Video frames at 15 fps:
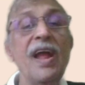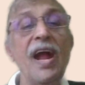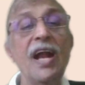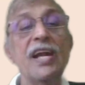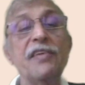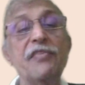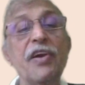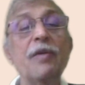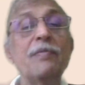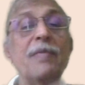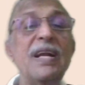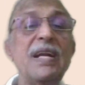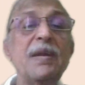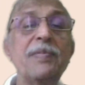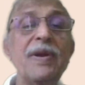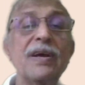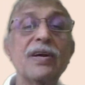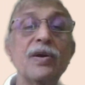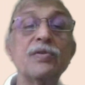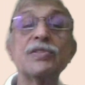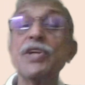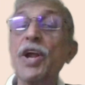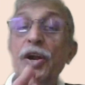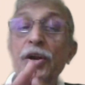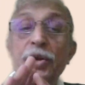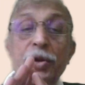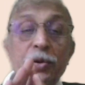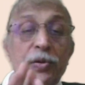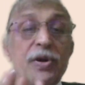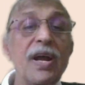And if you have multiple accounts,
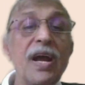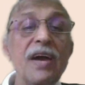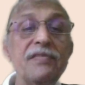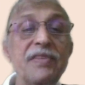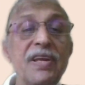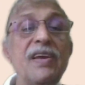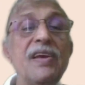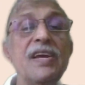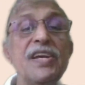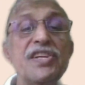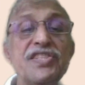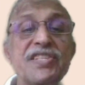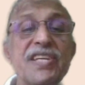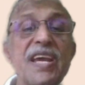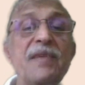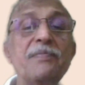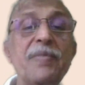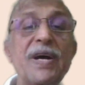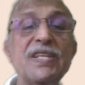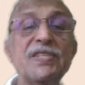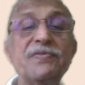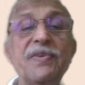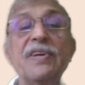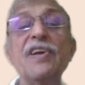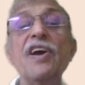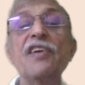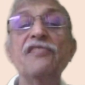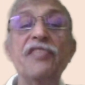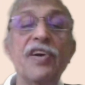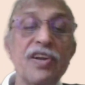don't have the same password
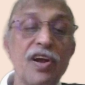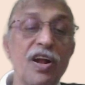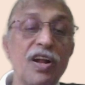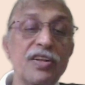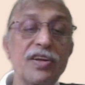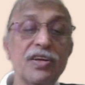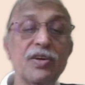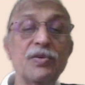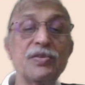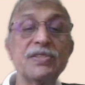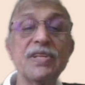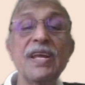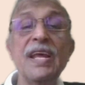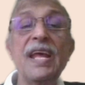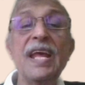for all the accounts.